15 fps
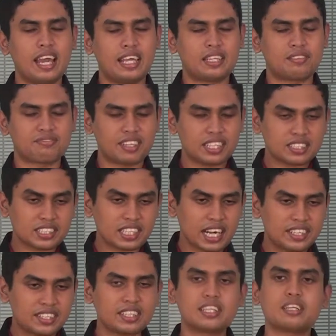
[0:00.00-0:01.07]
The first
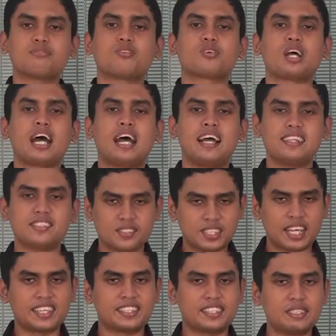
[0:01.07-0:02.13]
criteria for IELTS
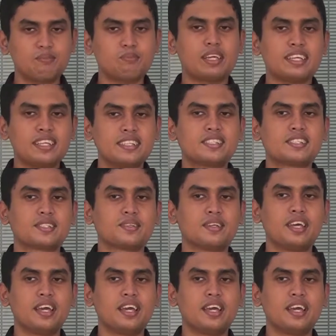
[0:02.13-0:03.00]
writing is